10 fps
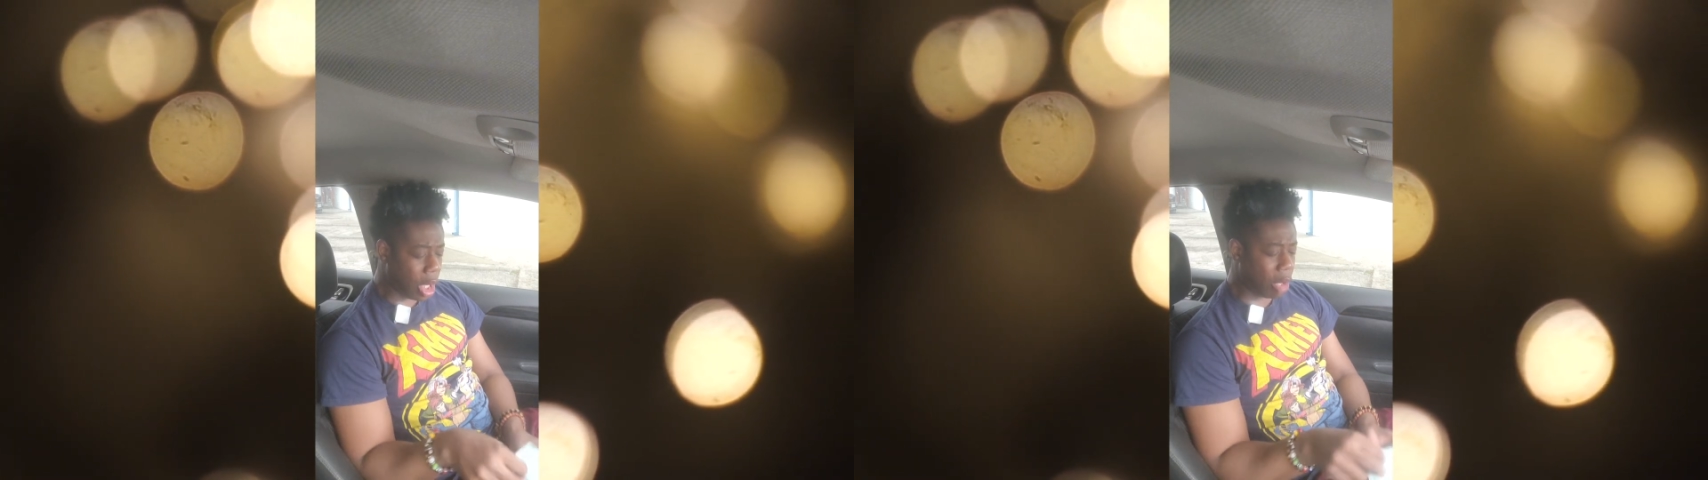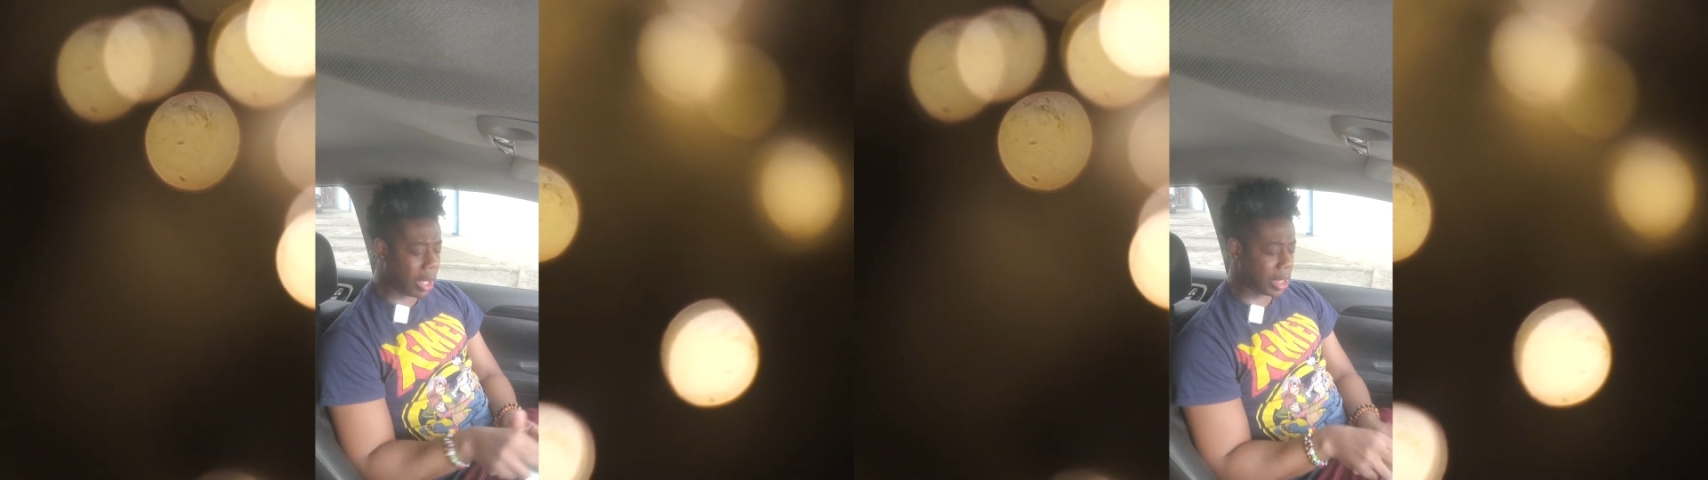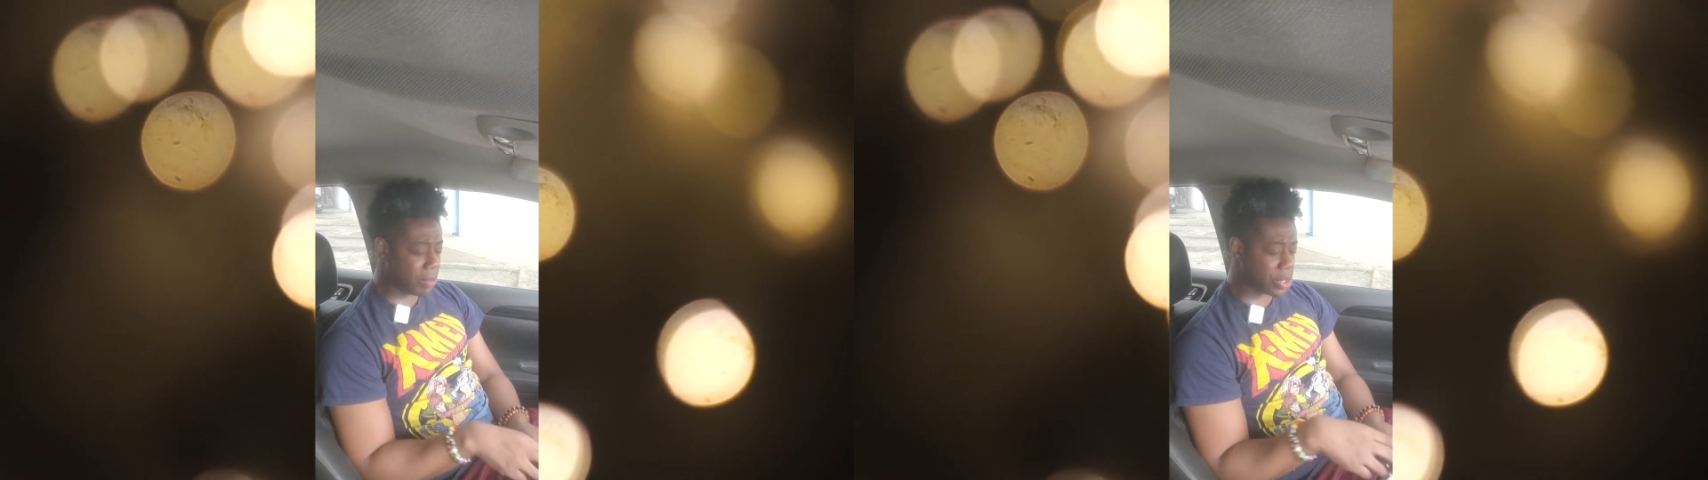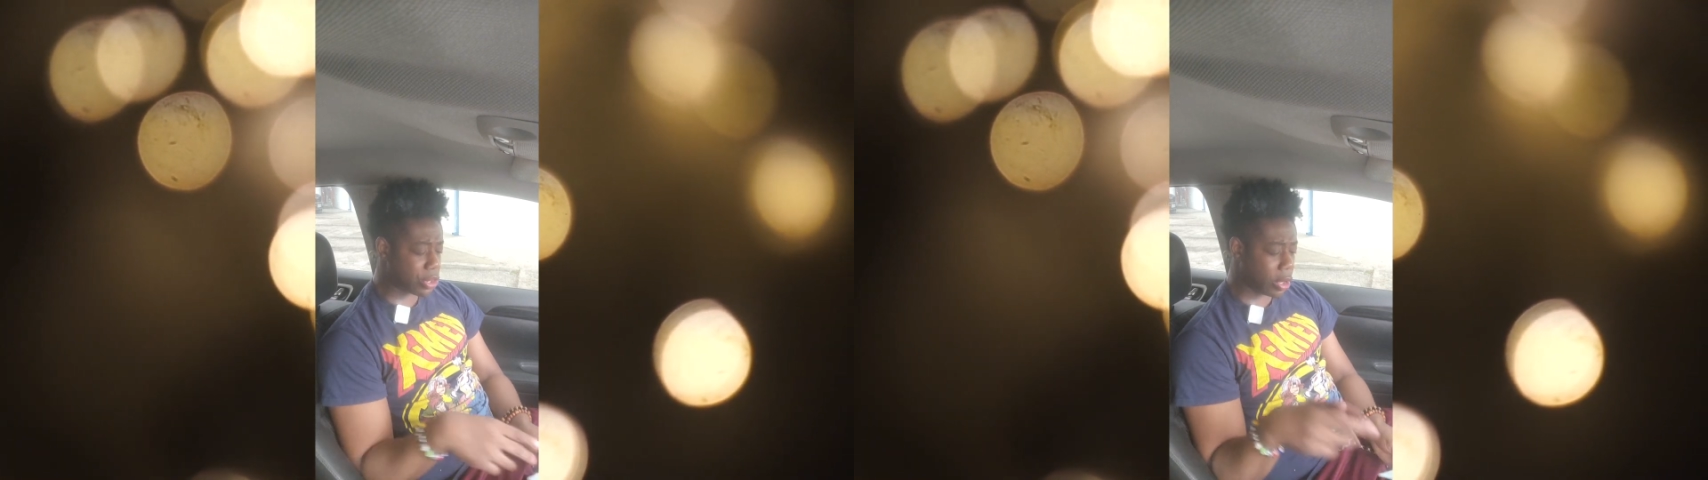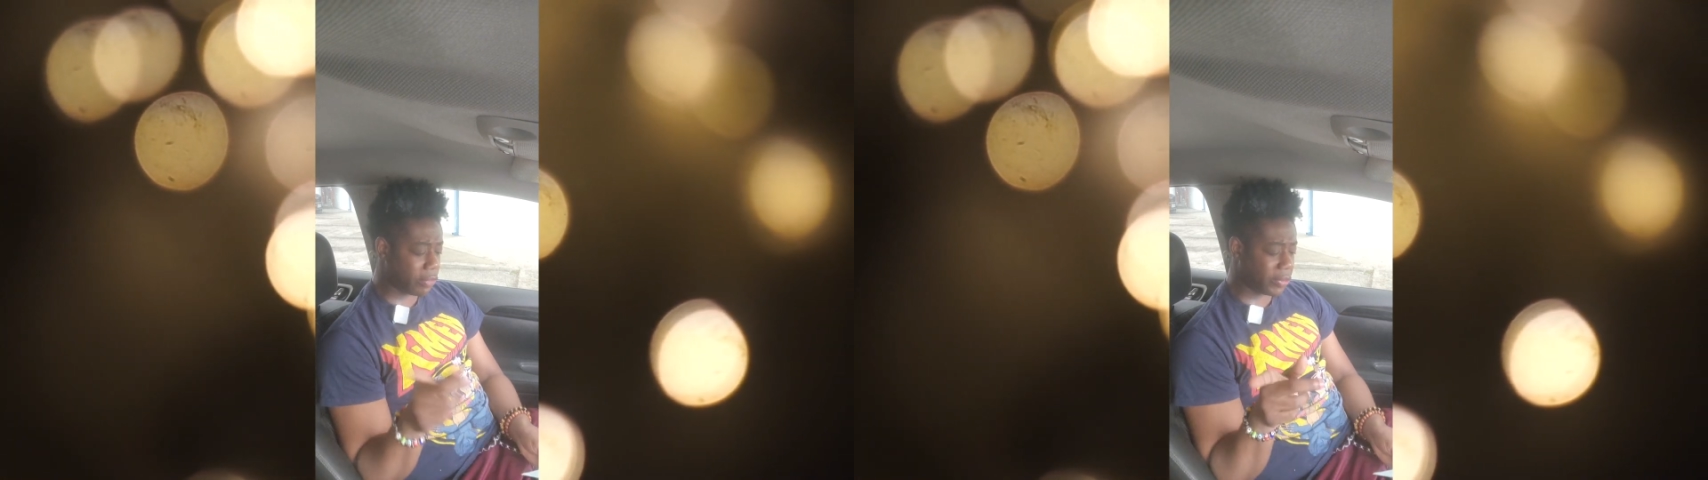All right, let me
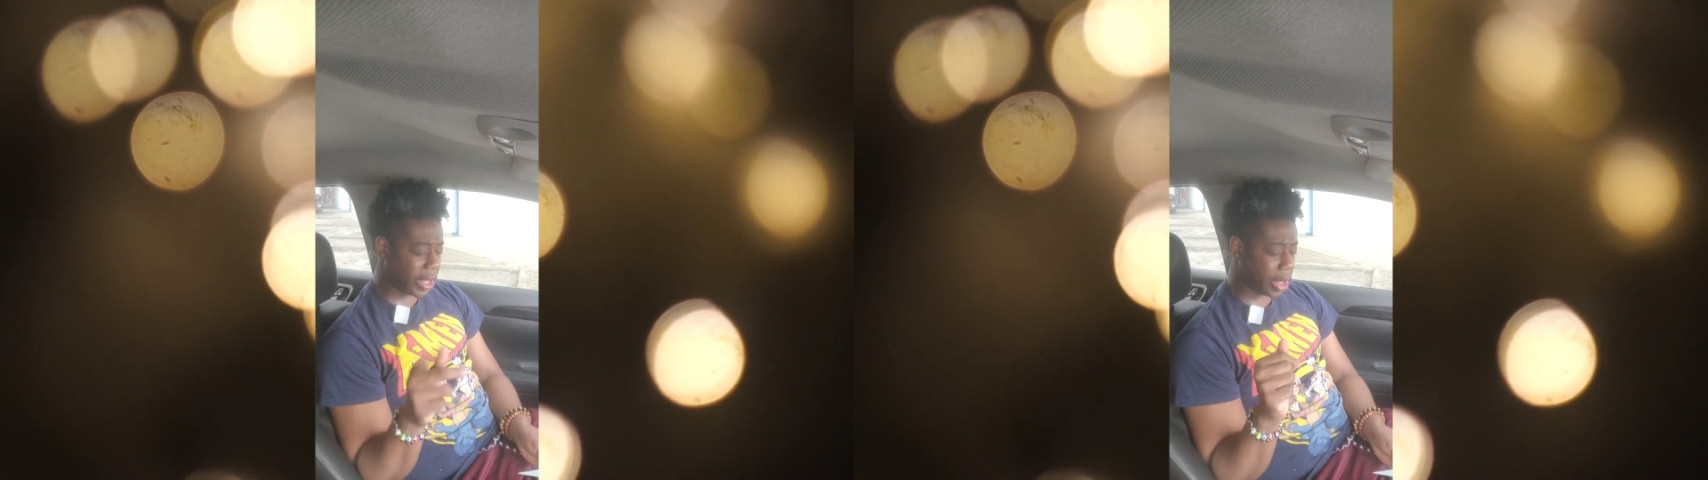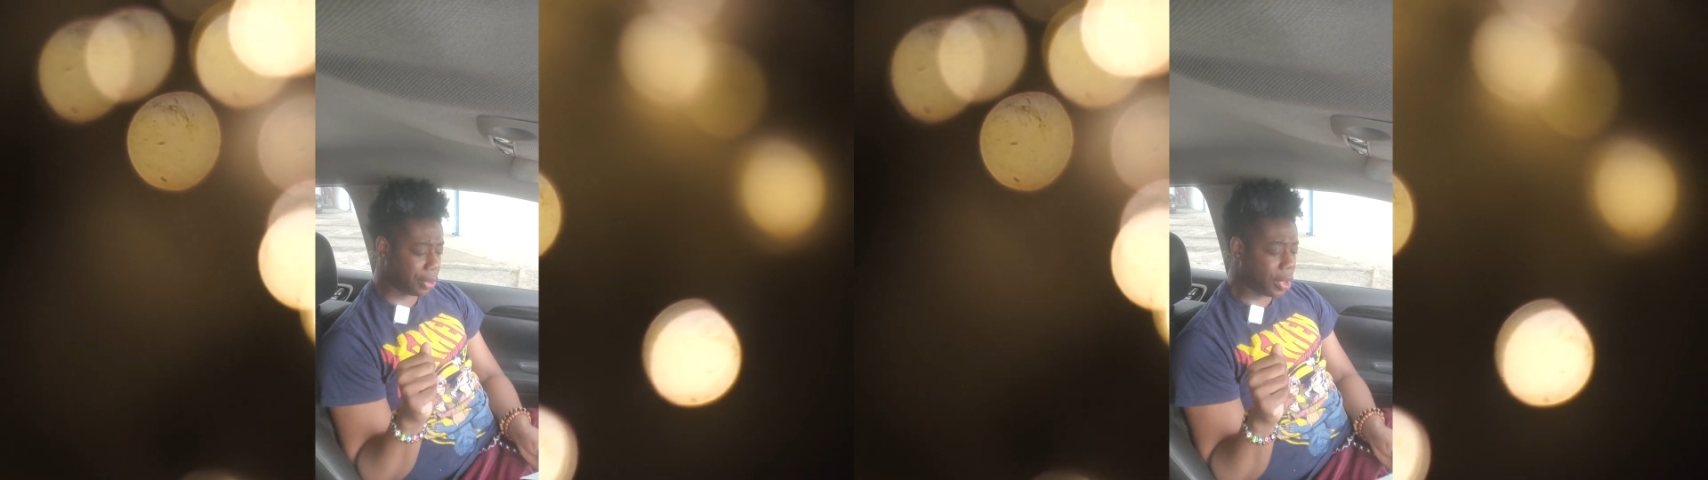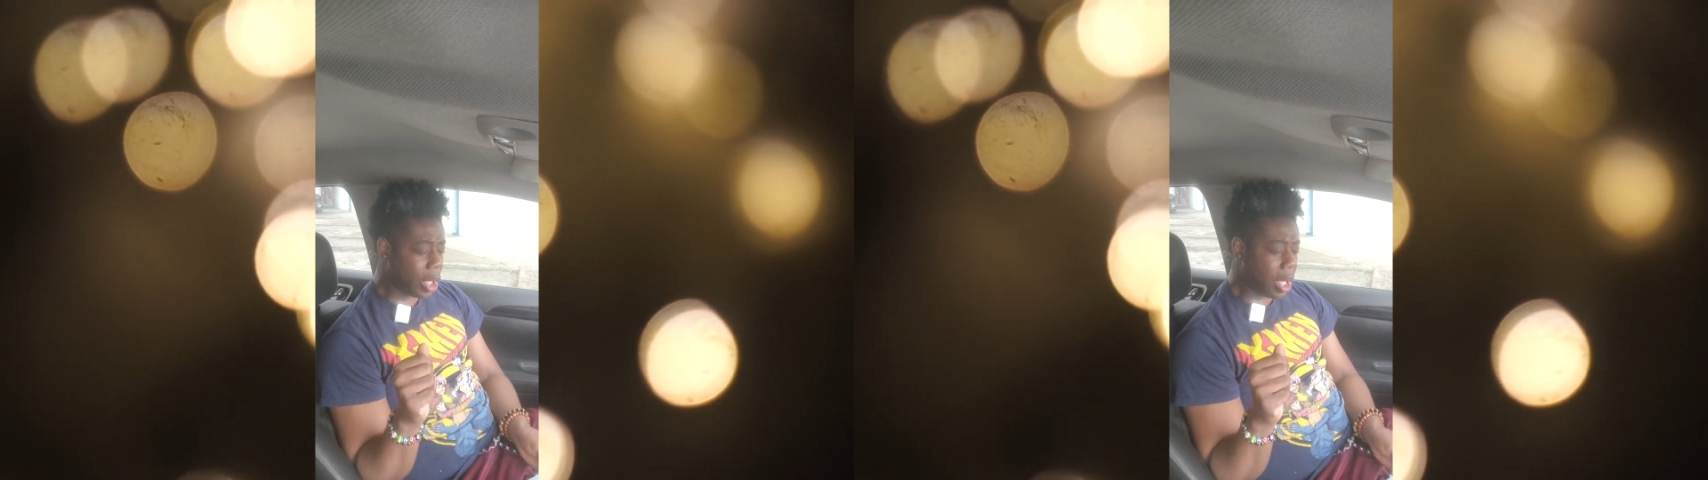start over here.